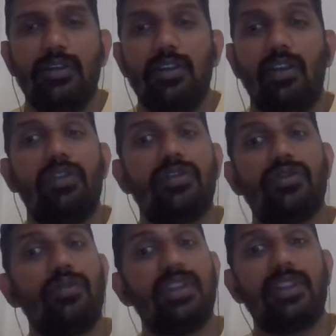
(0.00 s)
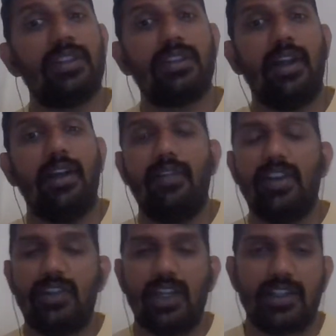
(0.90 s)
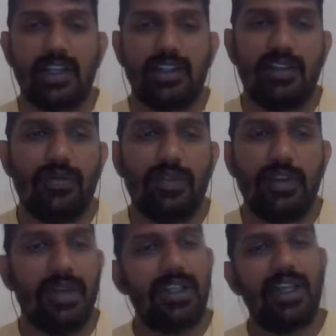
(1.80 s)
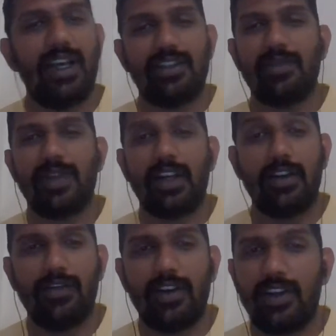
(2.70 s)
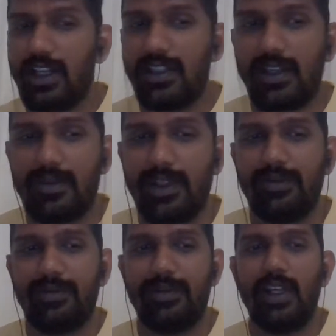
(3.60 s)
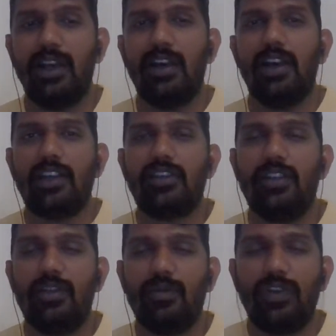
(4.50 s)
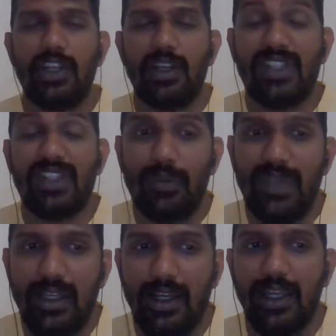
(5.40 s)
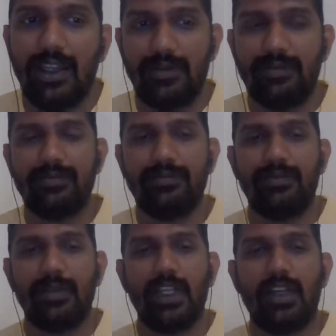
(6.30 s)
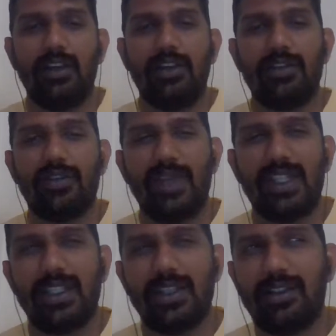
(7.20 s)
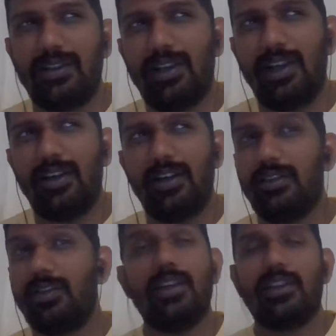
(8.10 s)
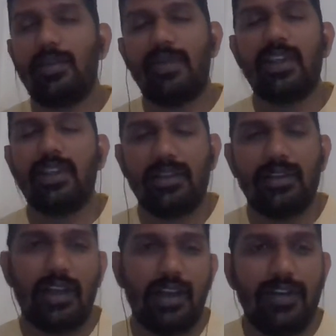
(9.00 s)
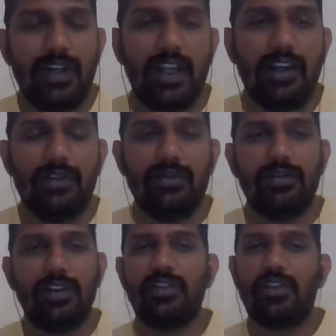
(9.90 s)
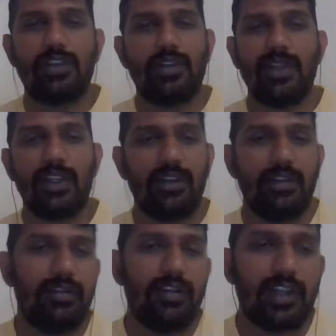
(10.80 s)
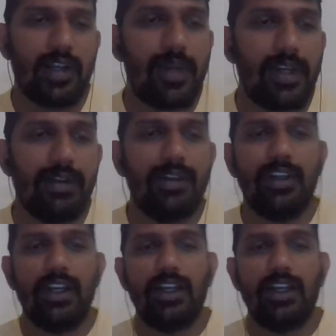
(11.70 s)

not so much is adventure excited movie, but yeah, some kind of different concept. So the movie name is Me Again. So basic, it's the summary. Tell you a short summary, not a complete one.